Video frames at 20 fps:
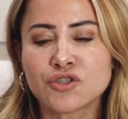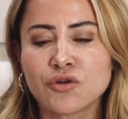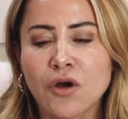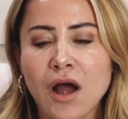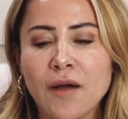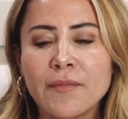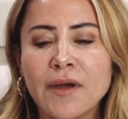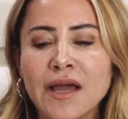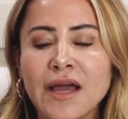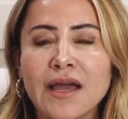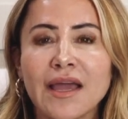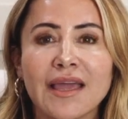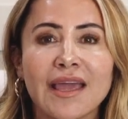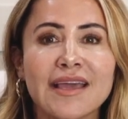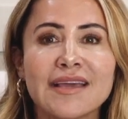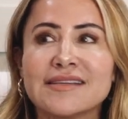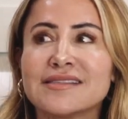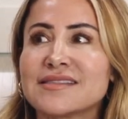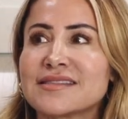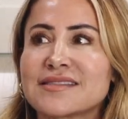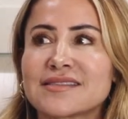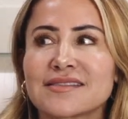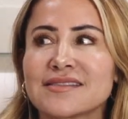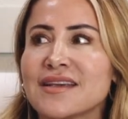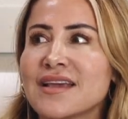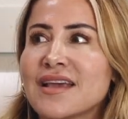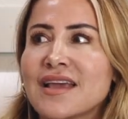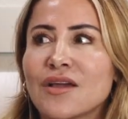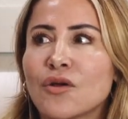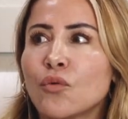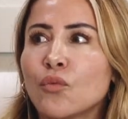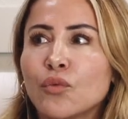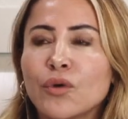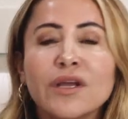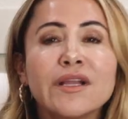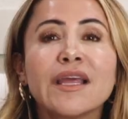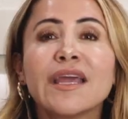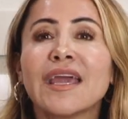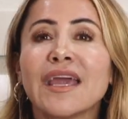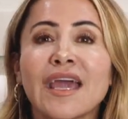Trauma is
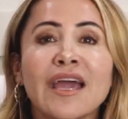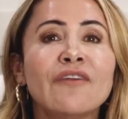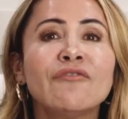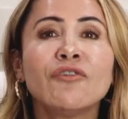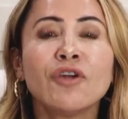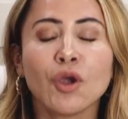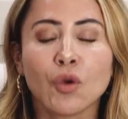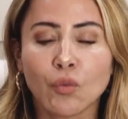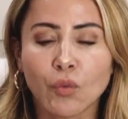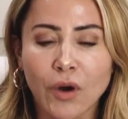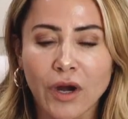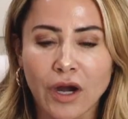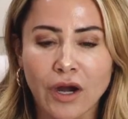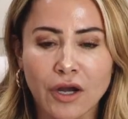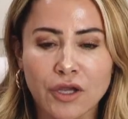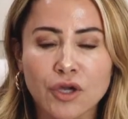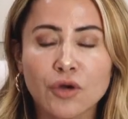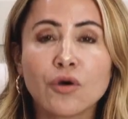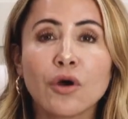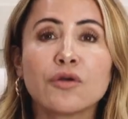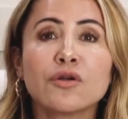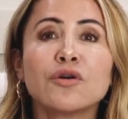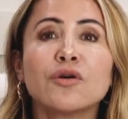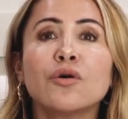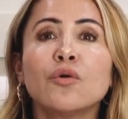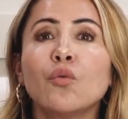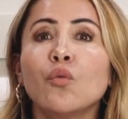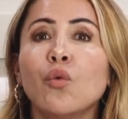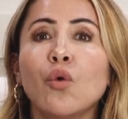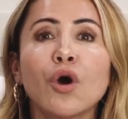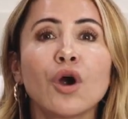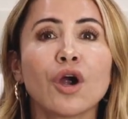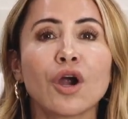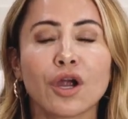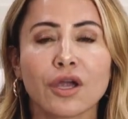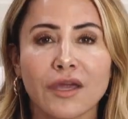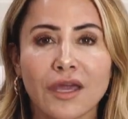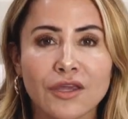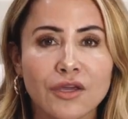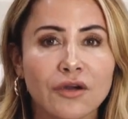really everywhere. You go to
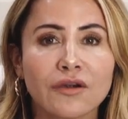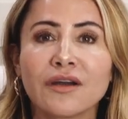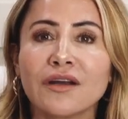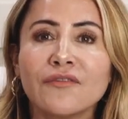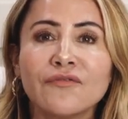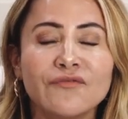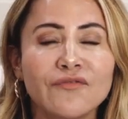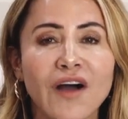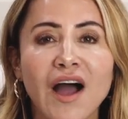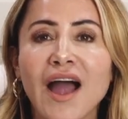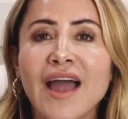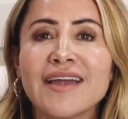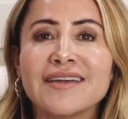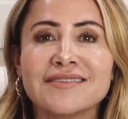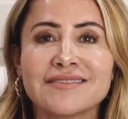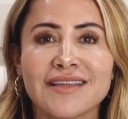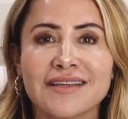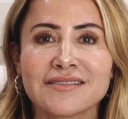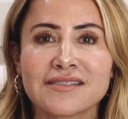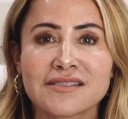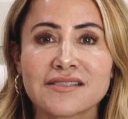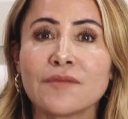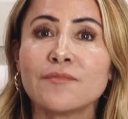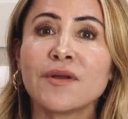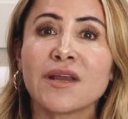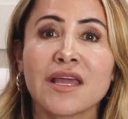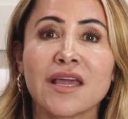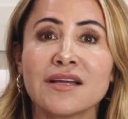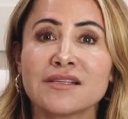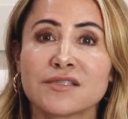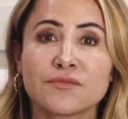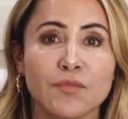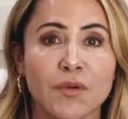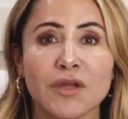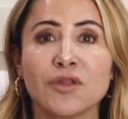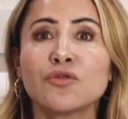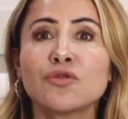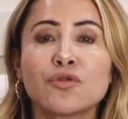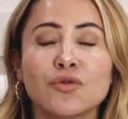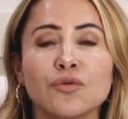work and you're going to find that somebody has
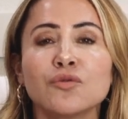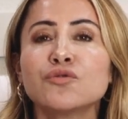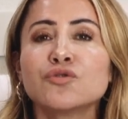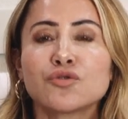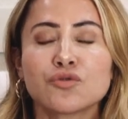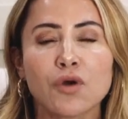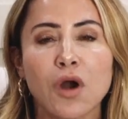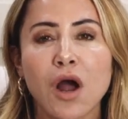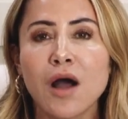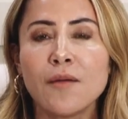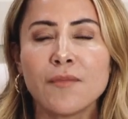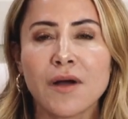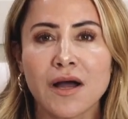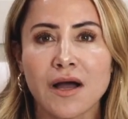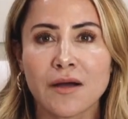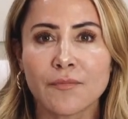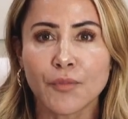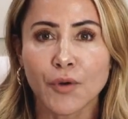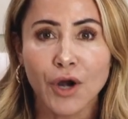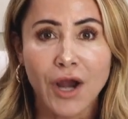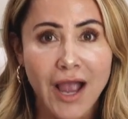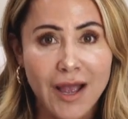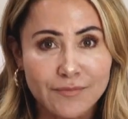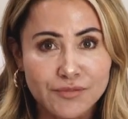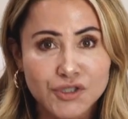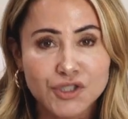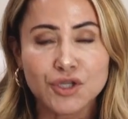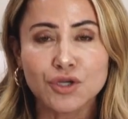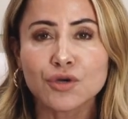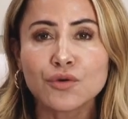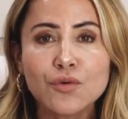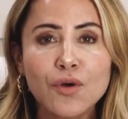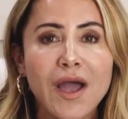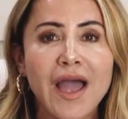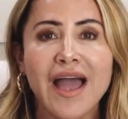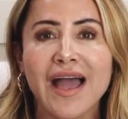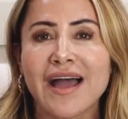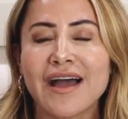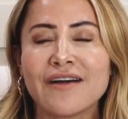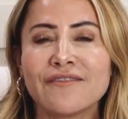been through trauma. Perhaps you
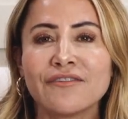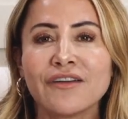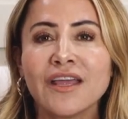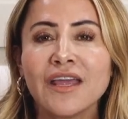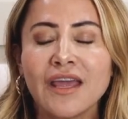have.